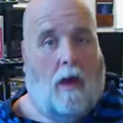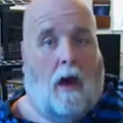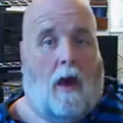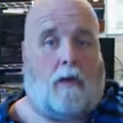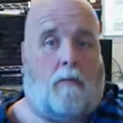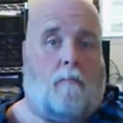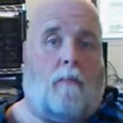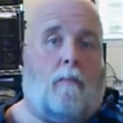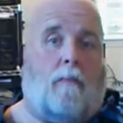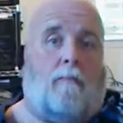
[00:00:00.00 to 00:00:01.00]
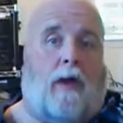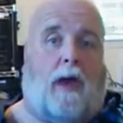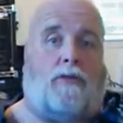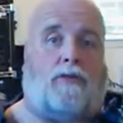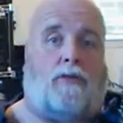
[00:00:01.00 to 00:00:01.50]
I can remember
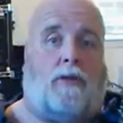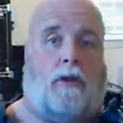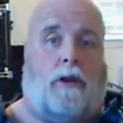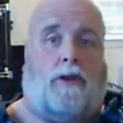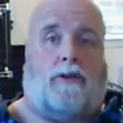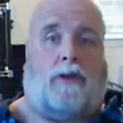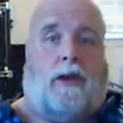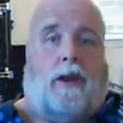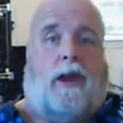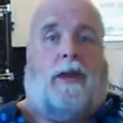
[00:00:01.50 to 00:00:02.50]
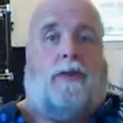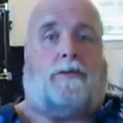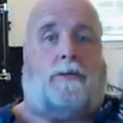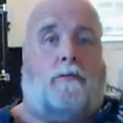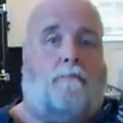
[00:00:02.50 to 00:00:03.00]
back to the
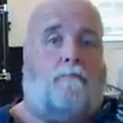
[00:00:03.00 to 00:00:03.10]
1980s